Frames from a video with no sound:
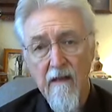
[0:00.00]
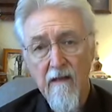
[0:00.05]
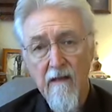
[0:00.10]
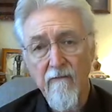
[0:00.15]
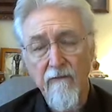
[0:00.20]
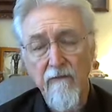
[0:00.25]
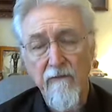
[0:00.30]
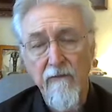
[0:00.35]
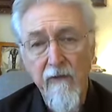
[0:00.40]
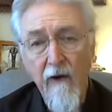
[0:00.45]

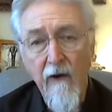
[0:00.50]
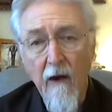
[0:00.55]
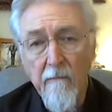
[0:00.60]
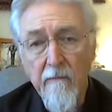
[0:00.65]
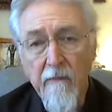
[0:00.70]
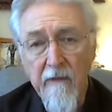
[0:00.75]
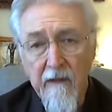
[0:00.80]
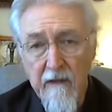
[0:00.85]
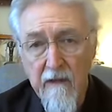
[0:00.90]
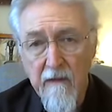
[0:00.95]

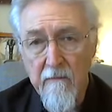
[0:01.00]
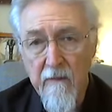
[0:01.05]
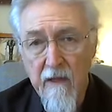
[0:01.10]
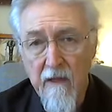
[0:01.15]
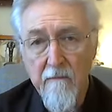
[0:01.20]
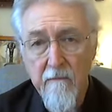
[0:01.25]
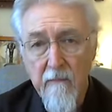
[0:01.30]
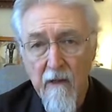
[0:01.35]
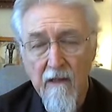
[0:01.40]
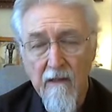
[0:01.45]
from the
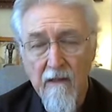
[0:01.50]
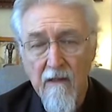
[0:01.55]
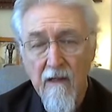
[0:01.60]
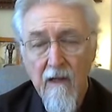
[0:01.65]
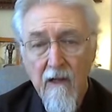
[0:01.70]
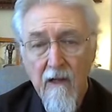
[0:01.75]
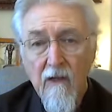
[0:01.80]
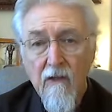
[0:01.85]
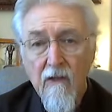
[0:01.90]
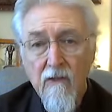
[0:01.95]
commitment
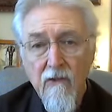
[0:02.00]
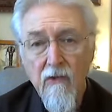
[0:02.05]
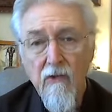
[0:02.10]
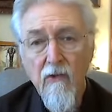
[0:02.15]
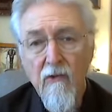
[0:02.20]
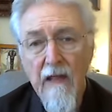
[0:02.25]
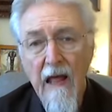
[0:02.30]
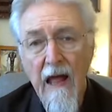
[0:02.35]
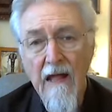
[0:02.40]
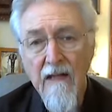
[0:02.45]

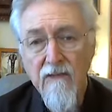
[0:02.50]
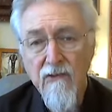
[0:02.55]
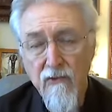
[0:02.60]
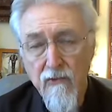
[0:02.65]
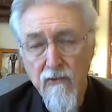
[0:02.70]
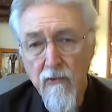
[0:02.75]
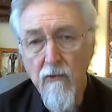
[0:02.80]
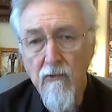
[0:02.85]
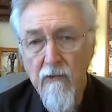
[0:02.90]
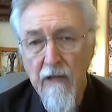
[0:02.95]
to that
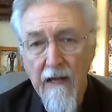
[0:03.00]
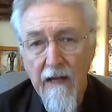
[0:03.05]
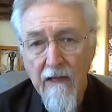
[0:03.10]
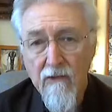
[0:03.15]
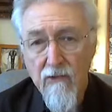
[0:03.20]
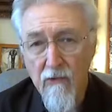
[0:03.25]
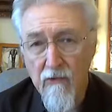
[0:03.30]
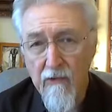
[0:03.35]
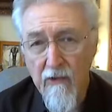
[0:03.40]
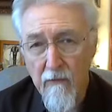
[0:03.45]
true
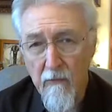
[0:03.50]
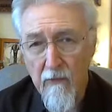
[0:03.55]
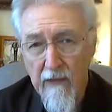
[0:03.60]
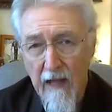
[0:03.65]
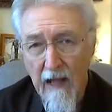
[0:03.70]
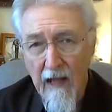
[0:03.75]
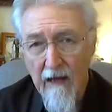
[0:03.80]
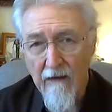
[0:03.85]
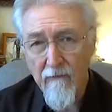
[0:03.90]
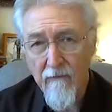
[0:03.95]
nature that we
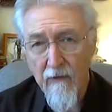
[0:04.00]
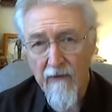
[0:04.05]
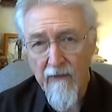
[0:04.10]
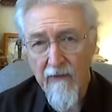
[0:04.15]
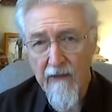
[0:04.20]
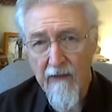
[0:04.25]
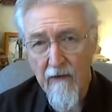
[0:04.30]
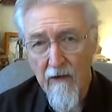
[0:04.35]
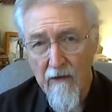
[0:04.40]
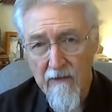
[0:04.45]
have
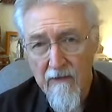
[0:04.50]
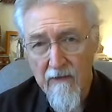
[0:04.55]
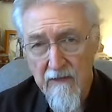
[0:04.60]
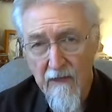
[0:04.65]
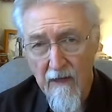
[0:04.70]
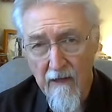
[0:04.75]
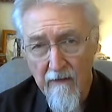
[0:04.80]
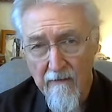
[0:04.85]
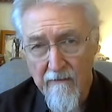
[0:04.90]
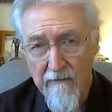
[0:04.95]
within
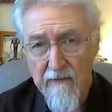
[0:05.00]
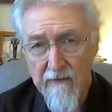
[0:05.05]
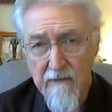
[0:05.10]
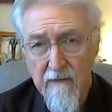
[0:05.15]
ourselves.